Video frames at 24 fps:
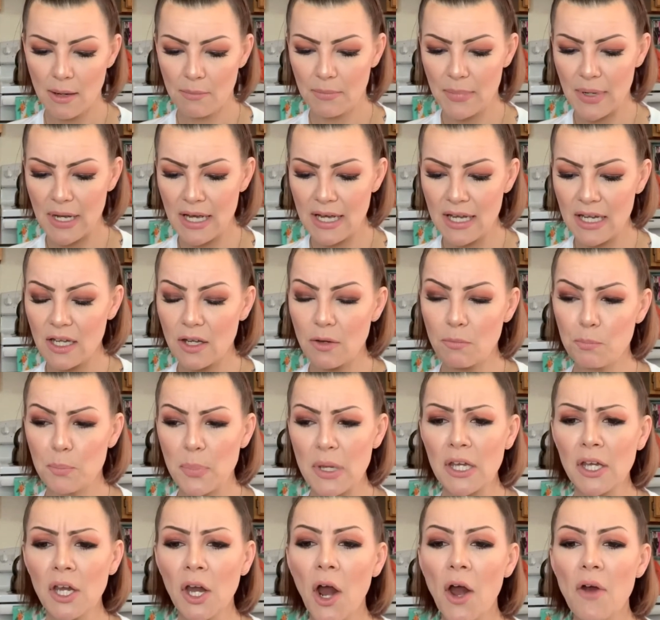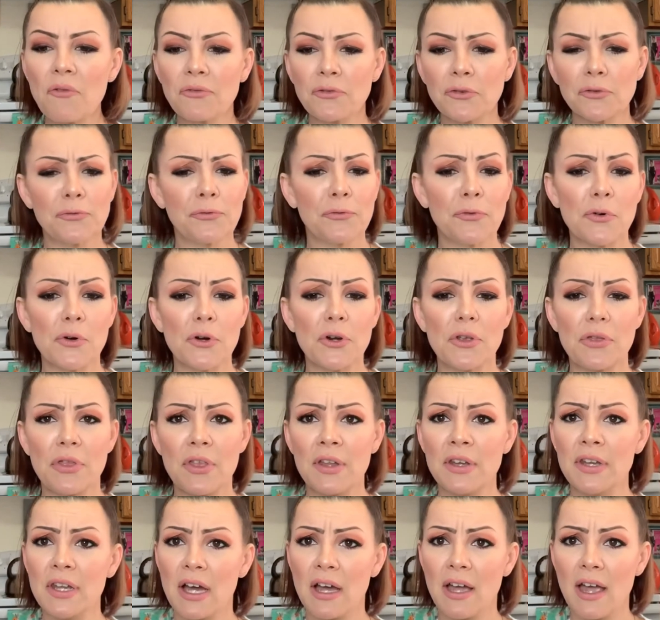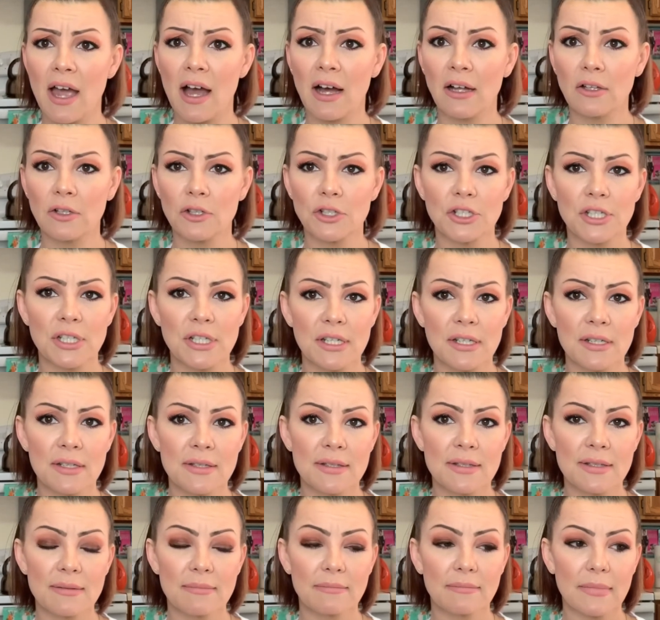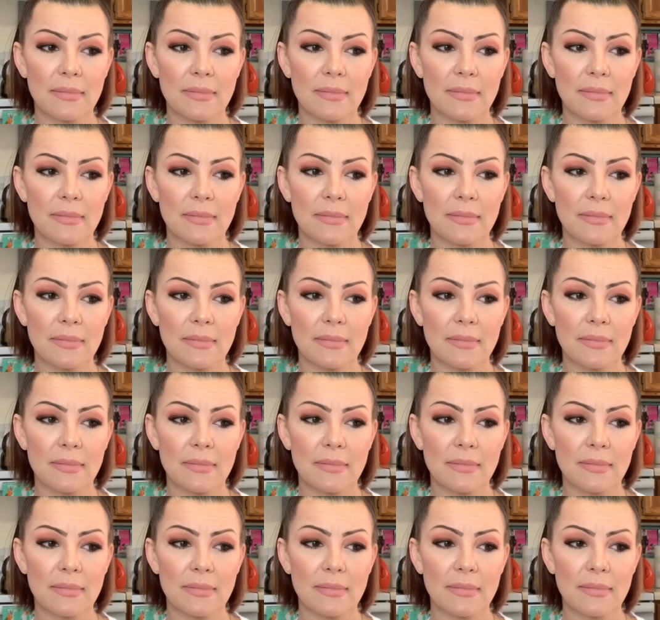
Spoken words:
but be careful for the nut allergies.